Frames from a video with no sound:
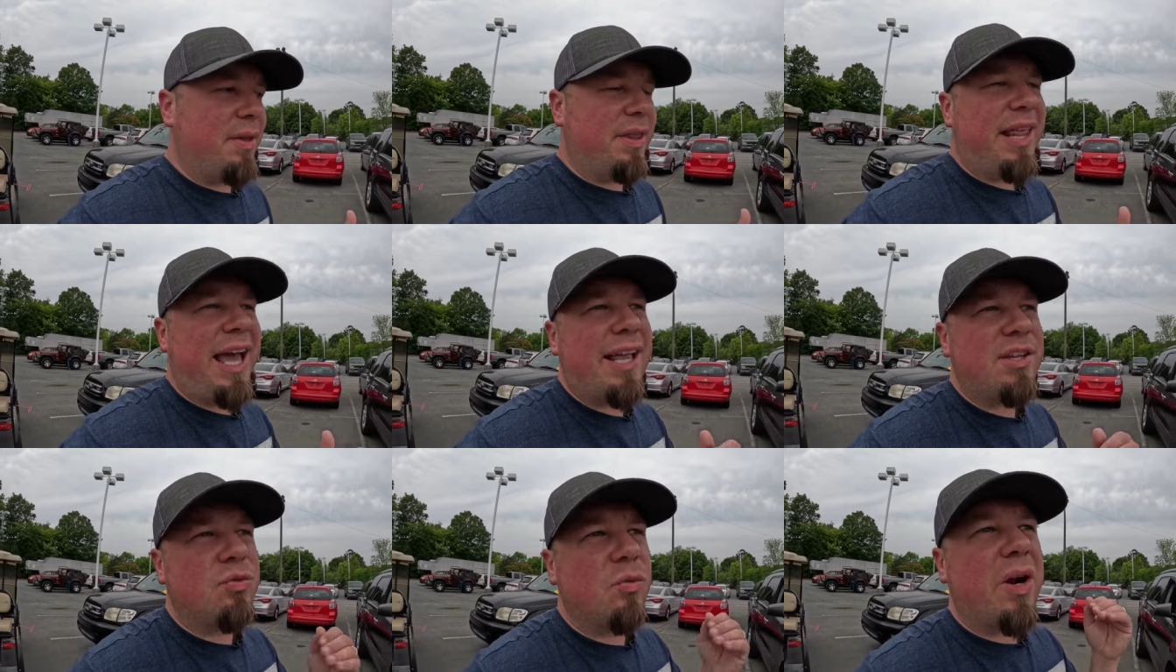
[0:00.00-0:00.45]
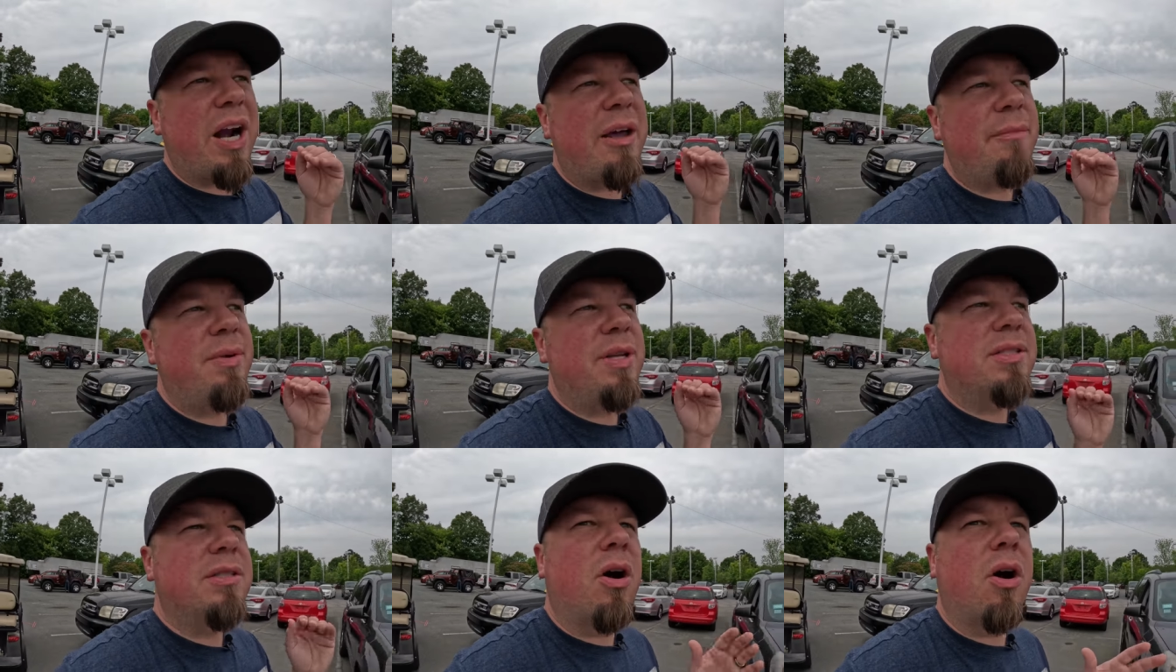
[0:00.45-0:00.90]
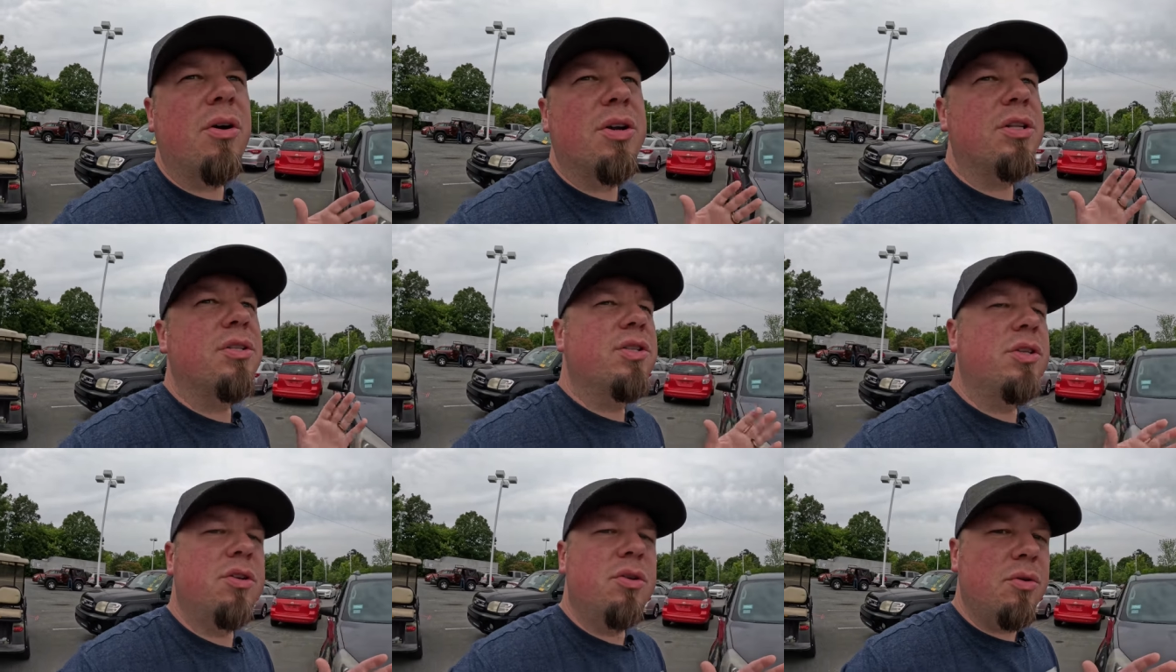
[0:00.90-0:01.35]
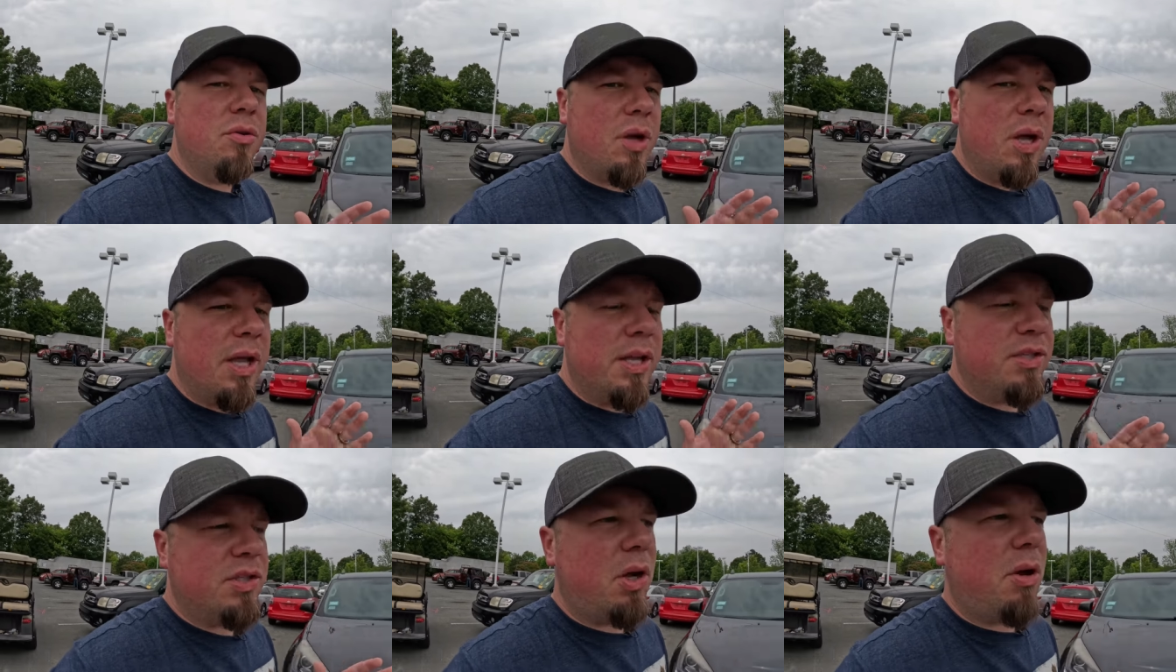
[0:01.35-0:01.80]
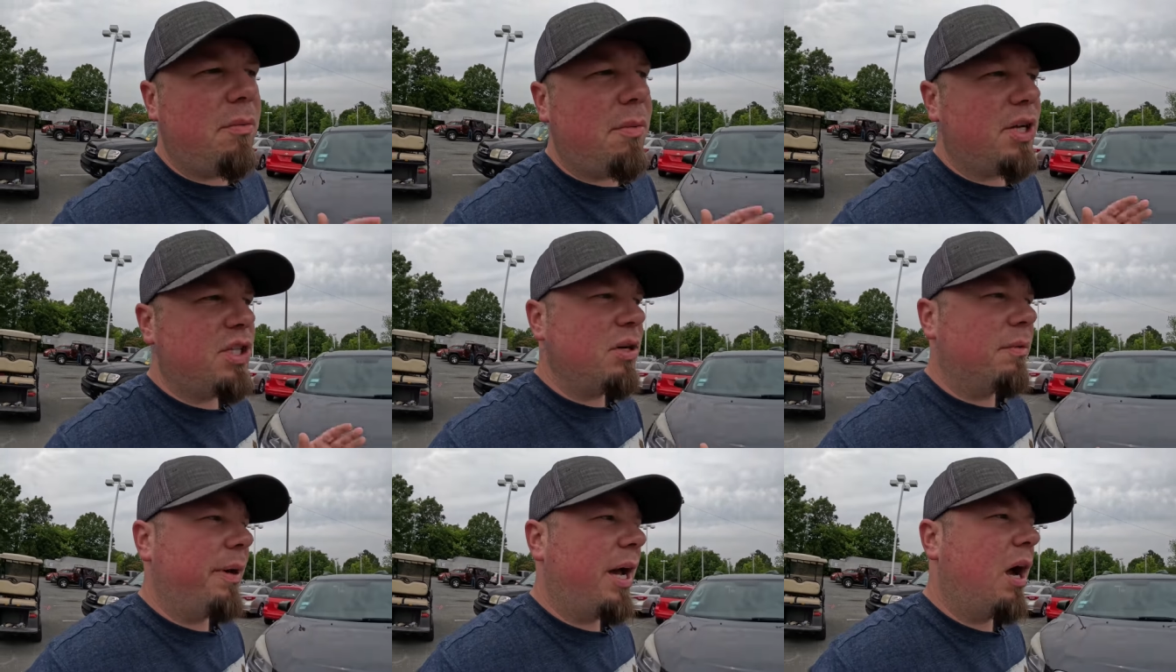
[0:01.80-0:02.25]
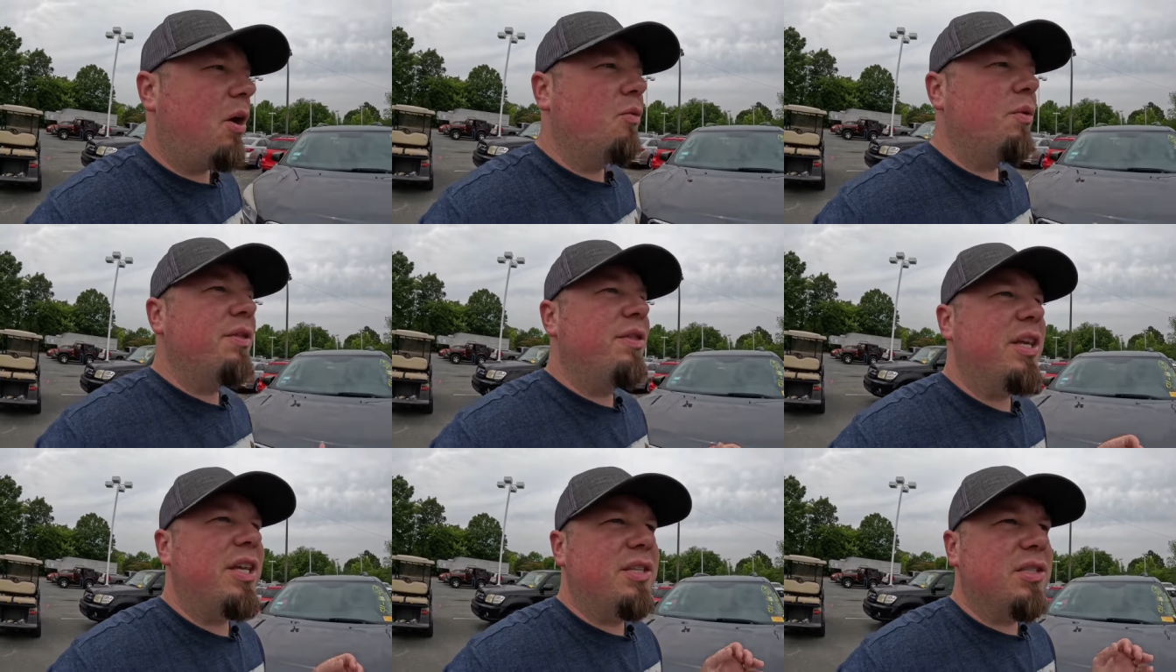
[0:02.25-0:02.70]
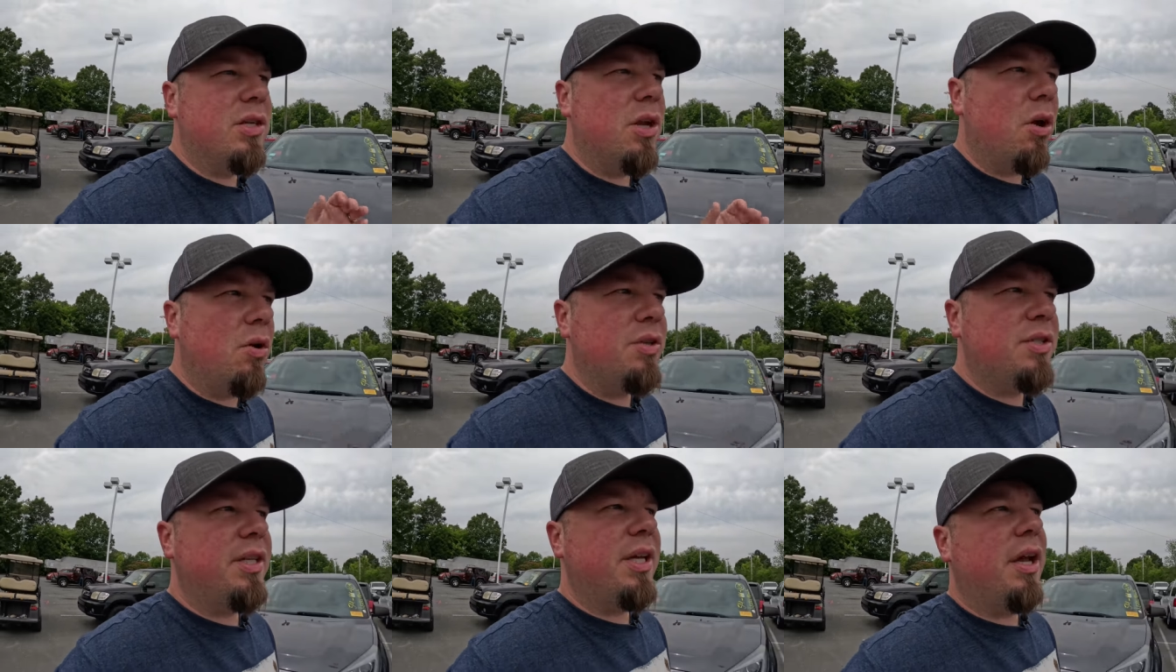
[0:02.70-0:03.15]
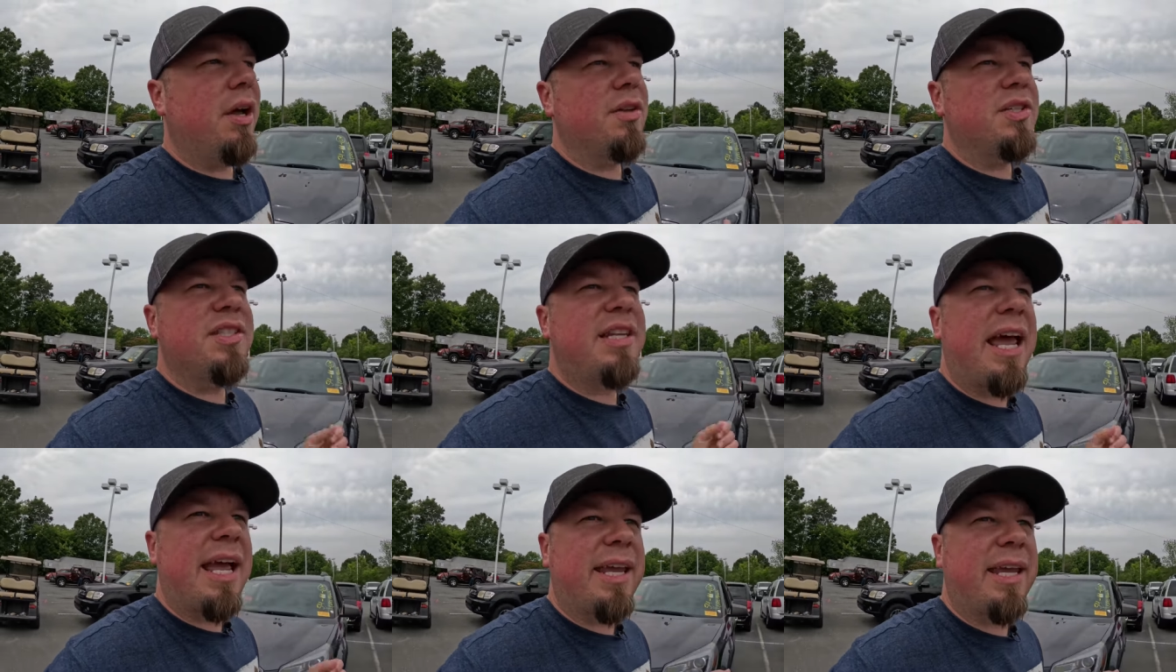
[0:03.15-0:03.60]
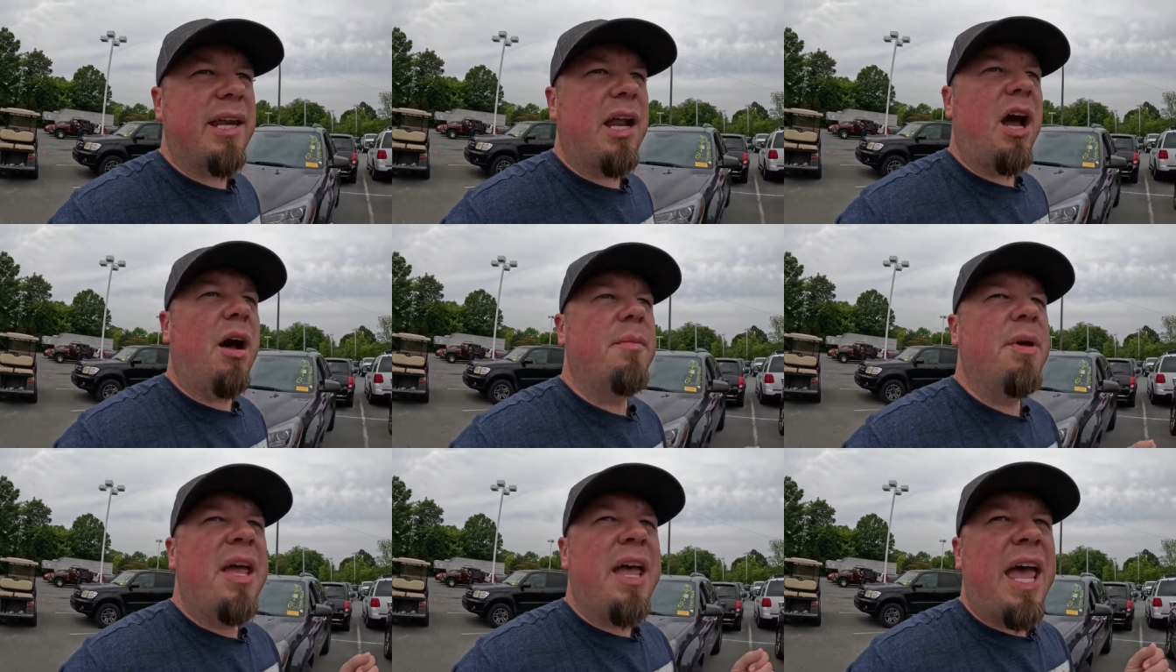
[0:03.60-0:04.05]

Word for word: And that's what I've been talking to you so much about with these no sales stacking up.